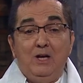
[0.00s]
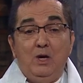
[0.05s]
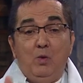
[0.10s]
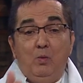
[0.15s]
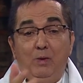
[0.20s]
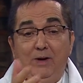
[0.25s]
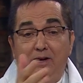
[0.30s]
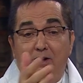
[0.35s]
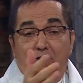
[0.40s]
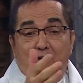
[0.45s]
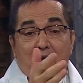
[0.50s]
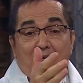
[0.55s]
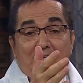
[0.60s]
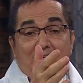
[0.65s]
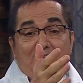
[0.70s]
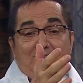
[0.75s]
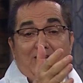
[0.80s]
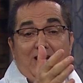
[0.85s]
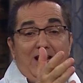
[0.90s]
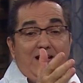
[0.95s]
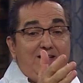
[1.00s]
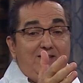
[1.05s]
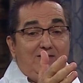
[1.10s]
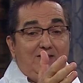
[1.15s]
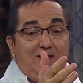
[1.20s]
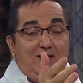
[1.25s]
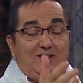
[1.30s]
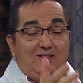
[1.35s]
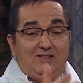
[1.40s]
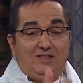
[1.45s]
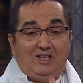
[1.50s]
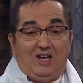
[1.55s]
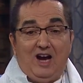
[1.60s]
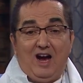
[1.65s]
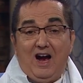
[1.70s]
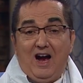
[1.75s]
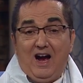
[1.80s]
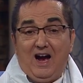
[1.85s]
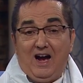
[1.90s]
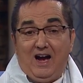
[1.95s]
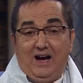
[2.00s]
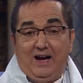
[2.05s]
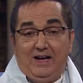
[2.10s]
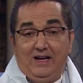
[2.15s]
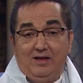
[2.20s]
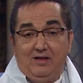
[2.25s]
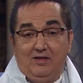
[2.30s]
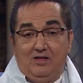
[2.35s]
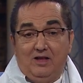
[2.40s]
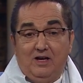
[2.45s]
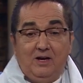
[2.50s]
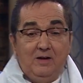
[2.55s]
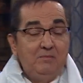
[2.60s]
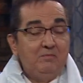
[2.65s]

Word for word: We are going to take the tithe